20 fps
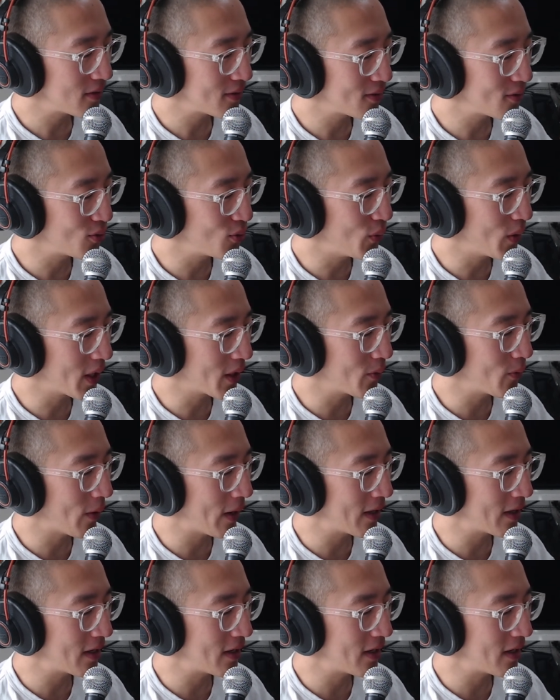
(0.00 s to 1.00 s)
doing
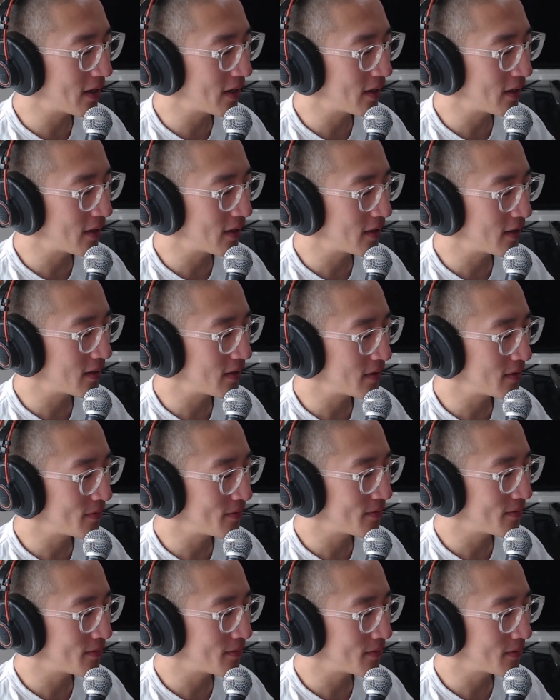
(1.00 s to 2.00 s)
what
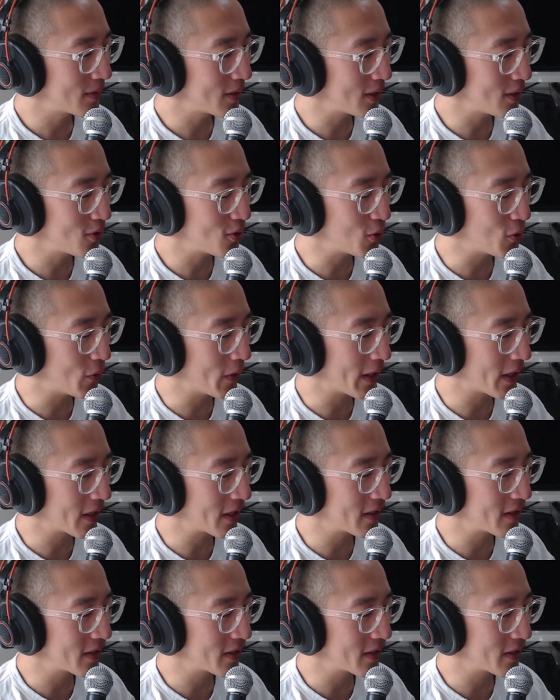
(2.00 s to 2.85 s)
he's doing,